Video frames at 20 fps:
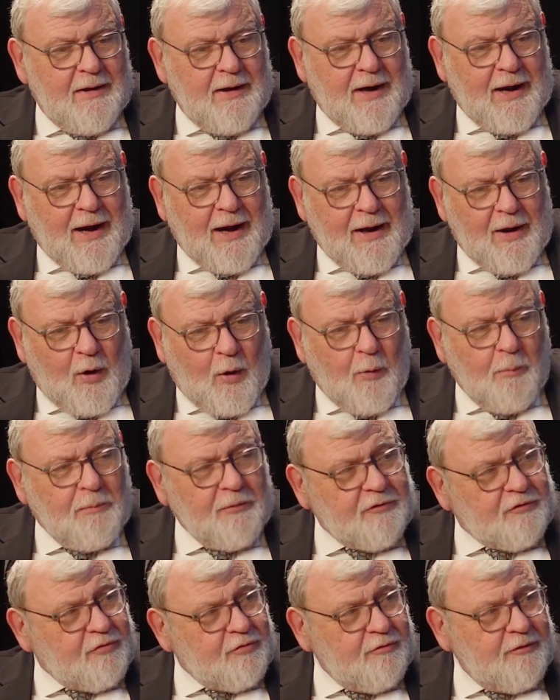I hope
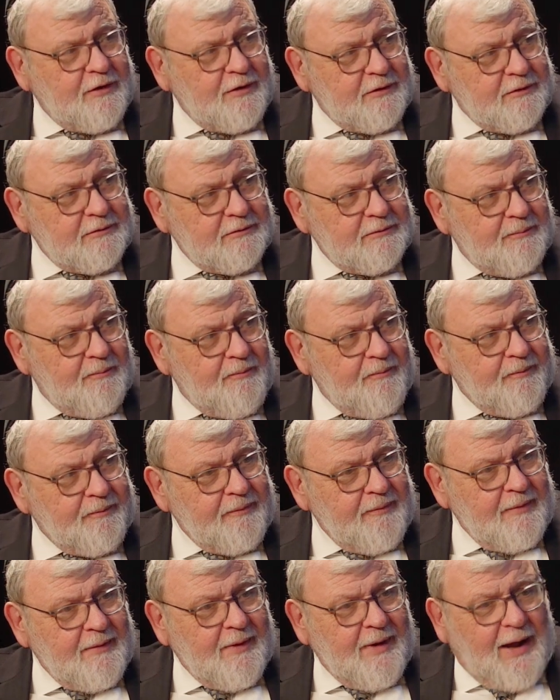it's real.
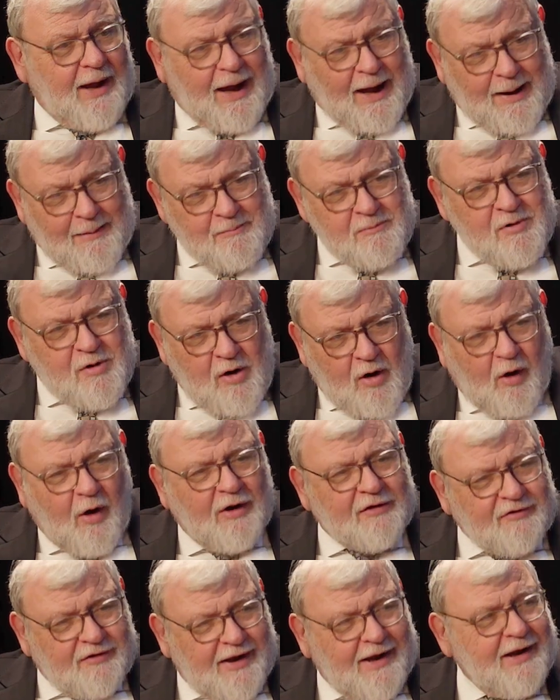I'm
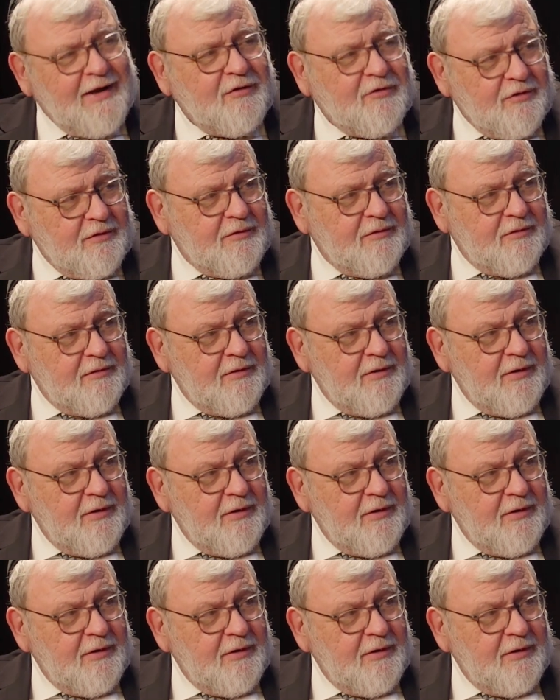God's agent.